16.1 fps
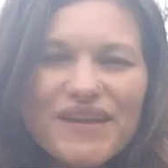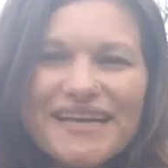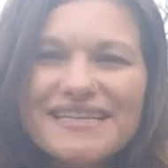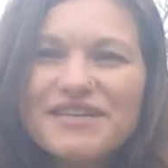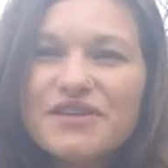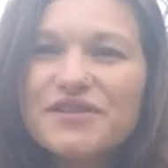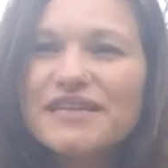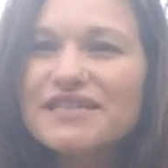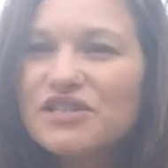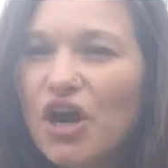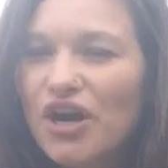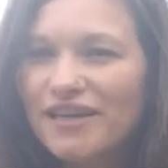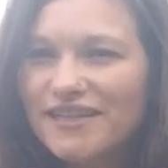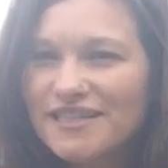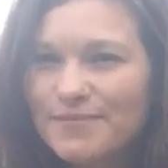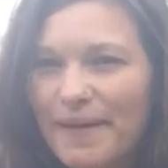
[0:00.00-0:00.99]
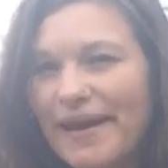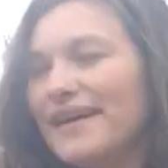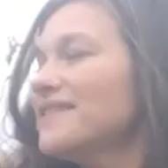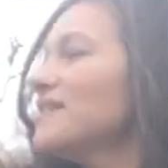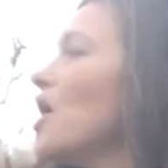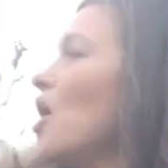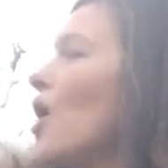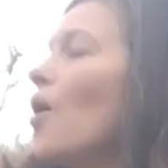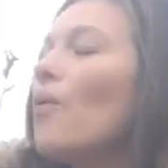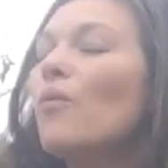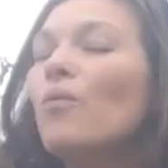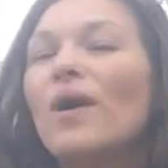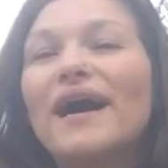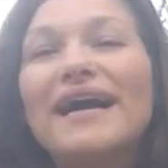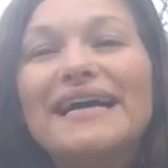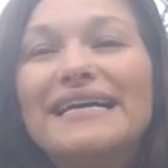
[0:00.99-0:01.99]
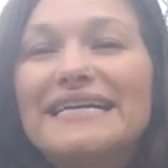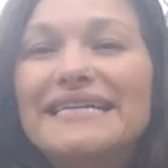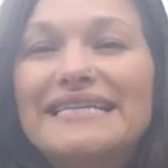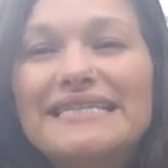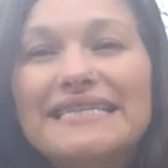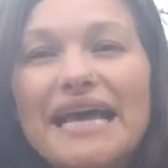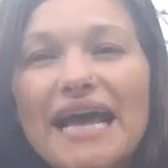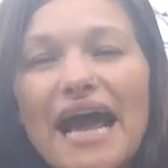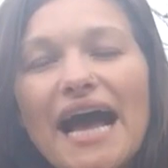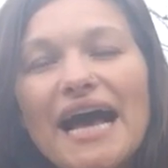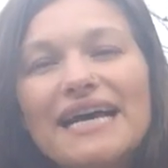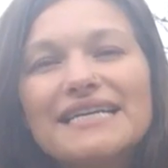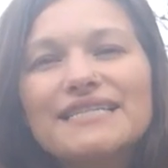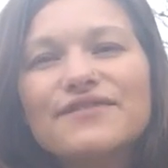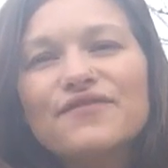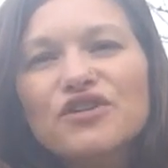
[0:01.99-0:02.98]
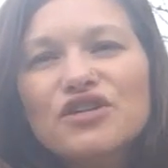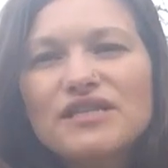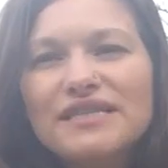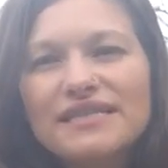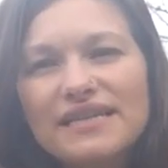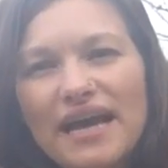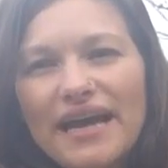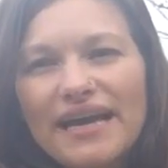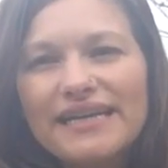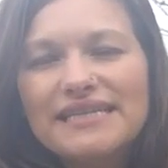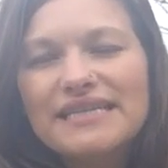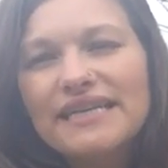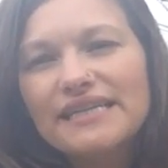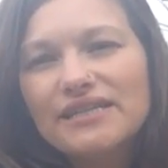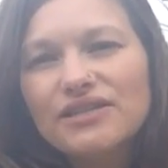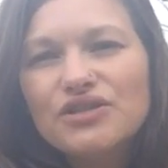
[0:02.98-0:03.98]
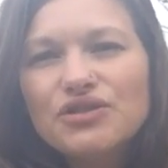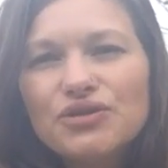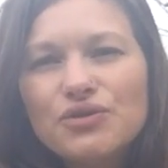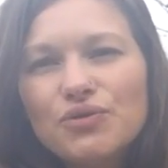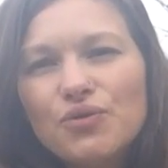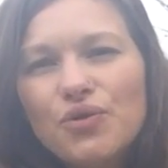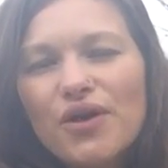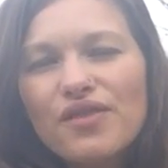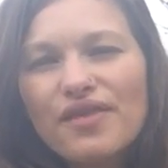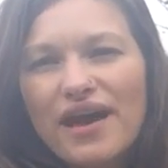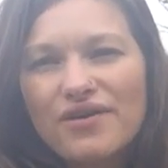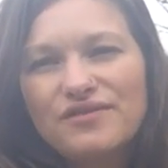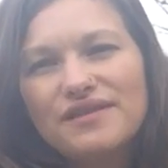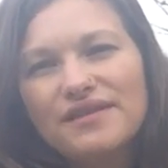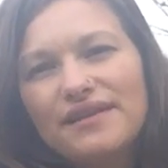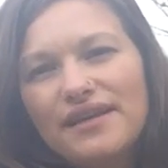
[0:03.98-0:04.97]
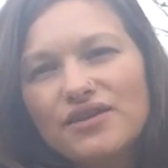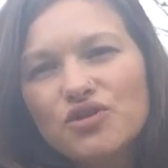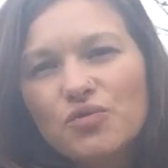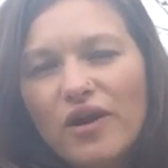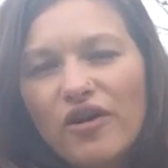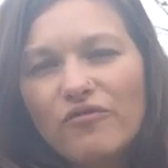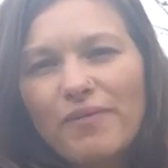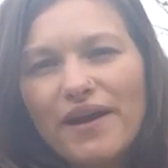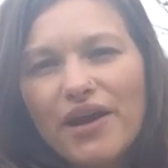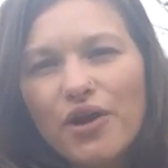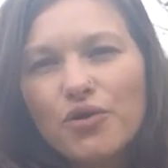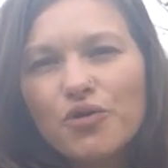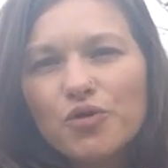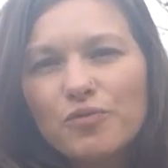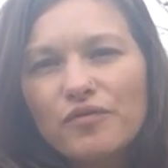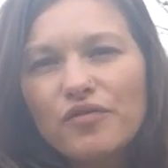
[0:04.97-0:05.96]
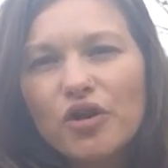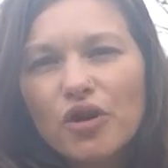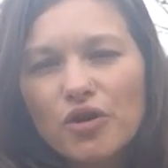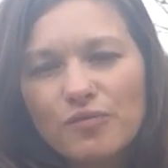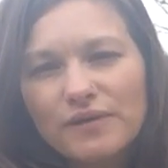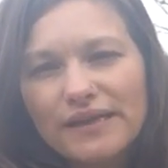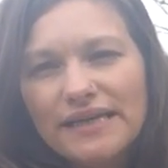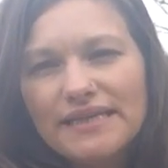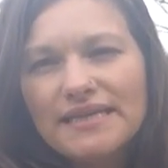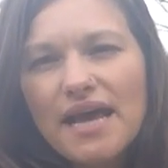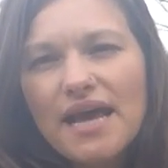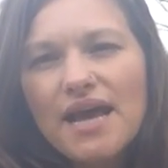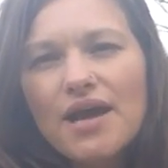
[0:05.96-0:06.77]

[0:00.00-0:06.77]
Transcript: So this garden space was first designed in 2012 by a group of herbalists.